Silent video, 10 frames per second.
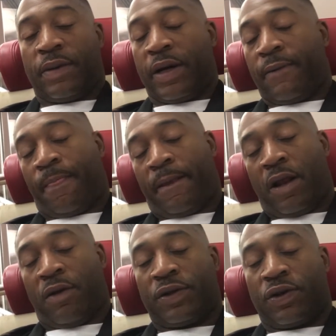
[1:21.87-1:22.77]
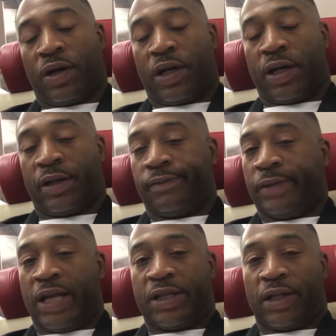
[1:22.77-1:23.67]
But, you know, it's all good.
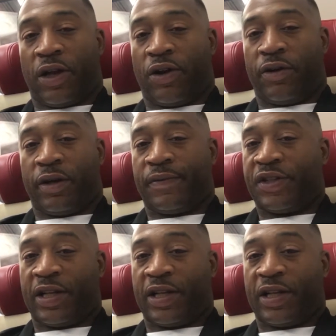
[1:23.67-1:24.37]
Lesson learned.